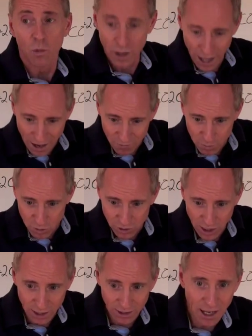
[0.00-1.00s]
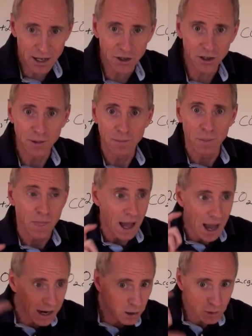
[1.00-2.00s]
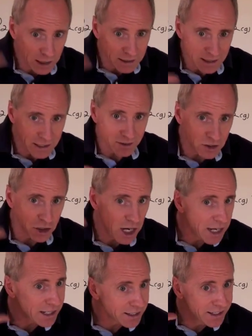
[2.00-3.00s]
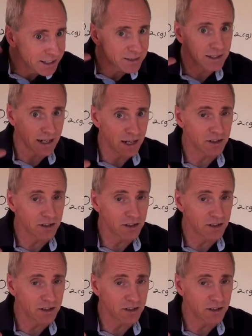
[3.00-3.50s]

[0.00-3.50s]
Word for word: When I have a butane lighter, I go like this and shake it and listen,